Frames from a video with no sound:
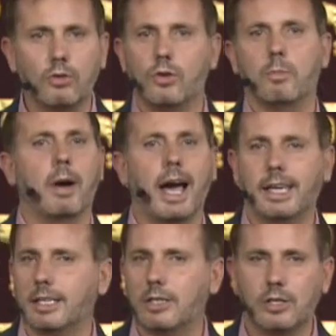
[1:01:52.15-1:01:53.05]
you
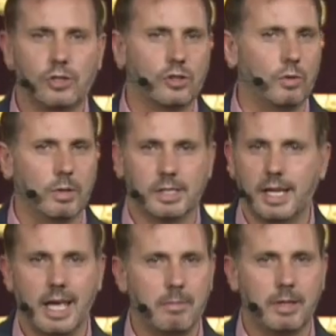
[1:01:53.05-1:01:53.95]
back in Yeshua's
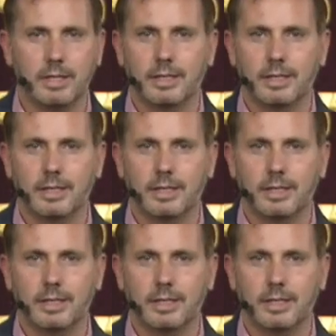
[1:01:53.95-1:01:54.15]
name.